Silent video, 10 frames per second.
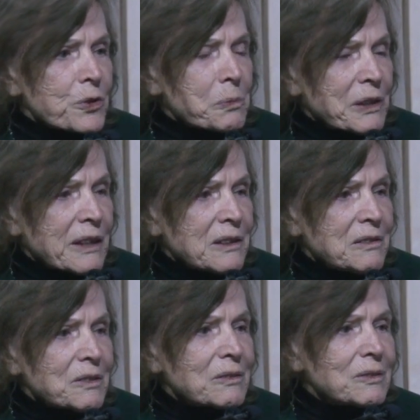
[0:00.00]
cover
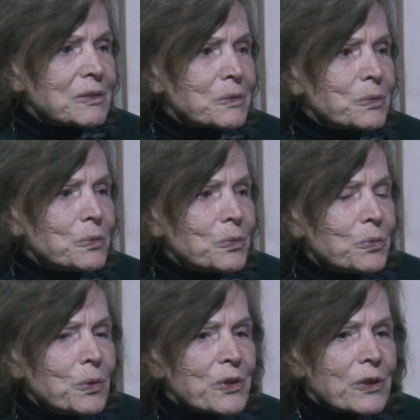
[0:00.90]
the planet
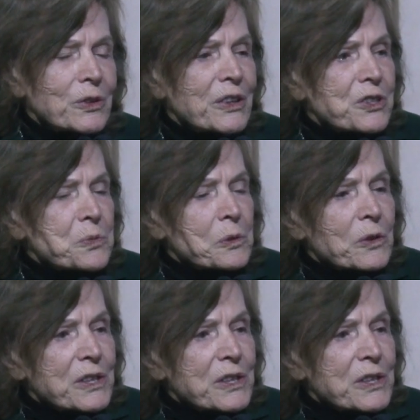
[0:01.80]
with our